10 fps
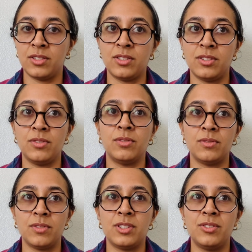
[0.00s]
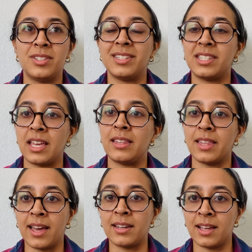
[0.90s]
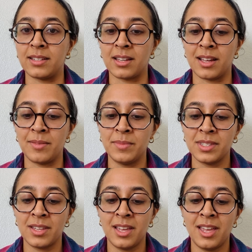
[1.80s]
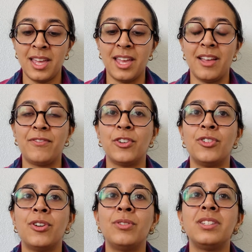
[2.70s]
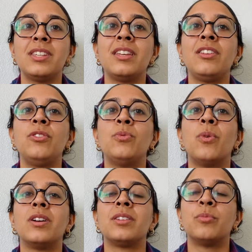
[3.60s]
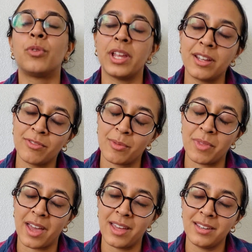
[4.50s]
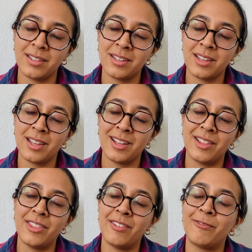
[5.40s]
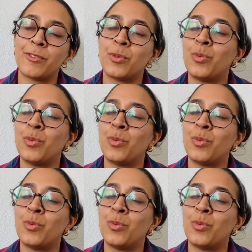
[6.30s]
sustain that at times. If you're noticing you want to break from that, then for